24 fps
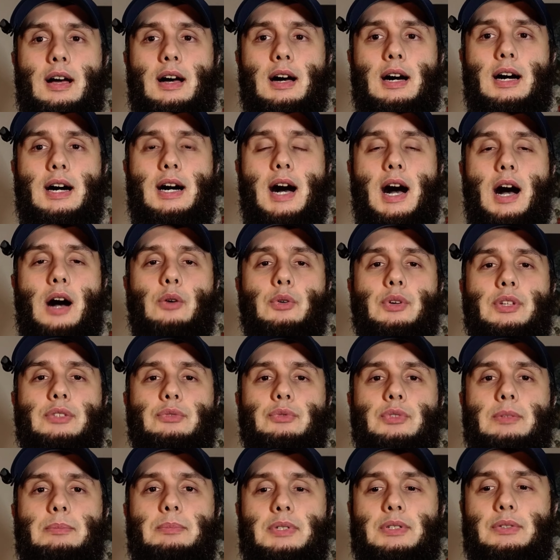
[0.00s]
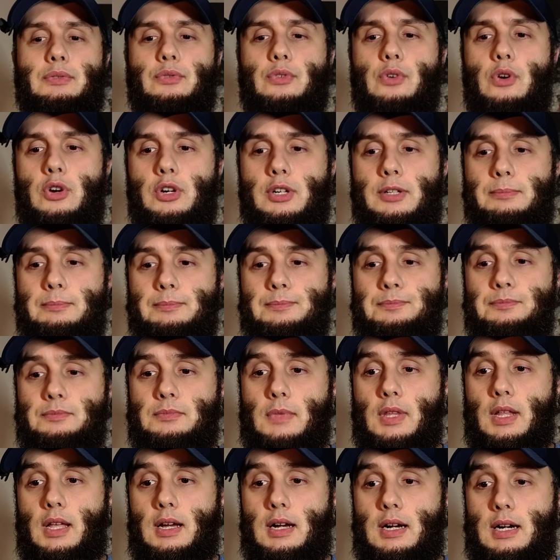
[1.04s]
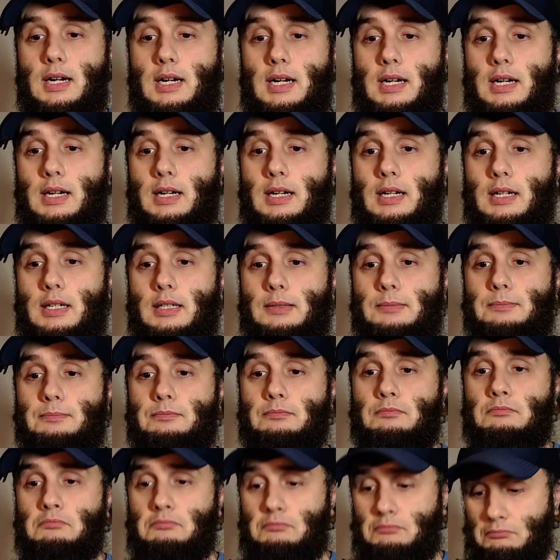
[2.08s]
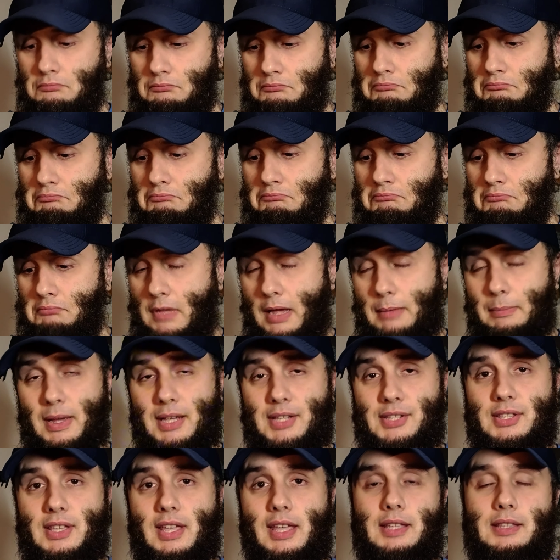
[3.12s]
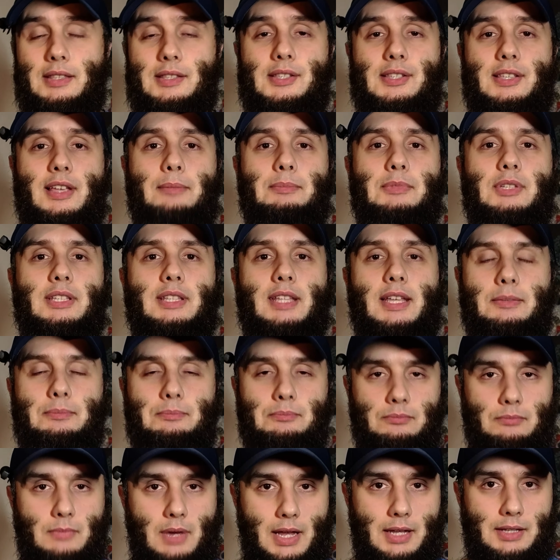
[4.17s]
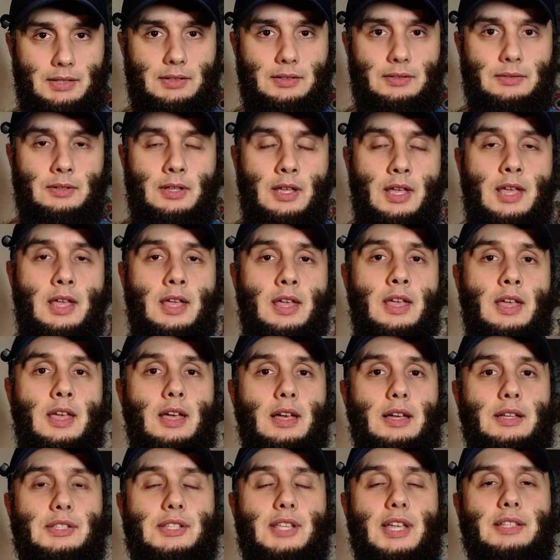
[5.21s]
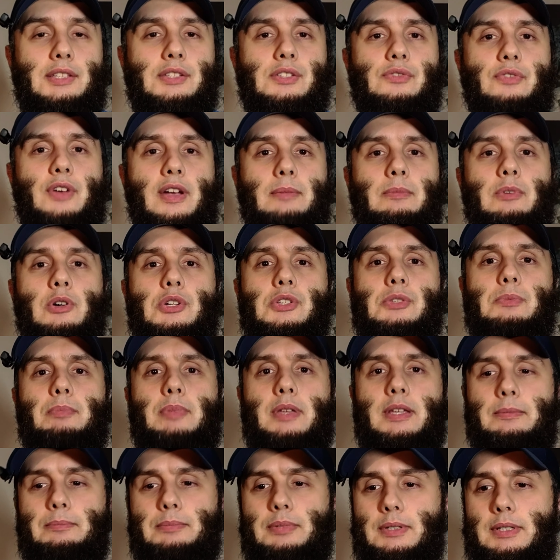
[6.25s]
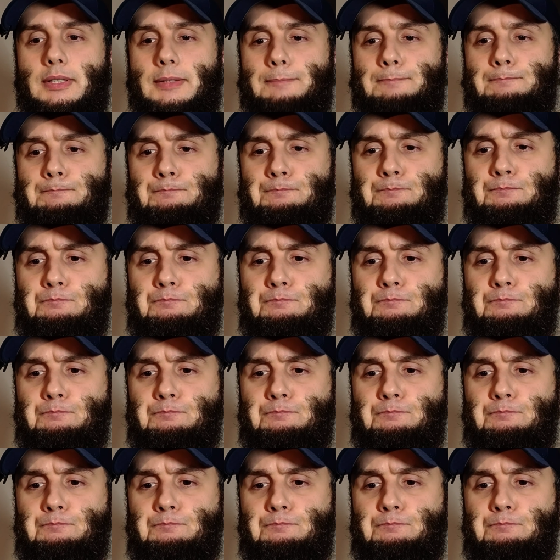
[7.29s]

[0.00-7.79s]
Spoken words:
how it will perform. I must say it's something that might satisfy most people,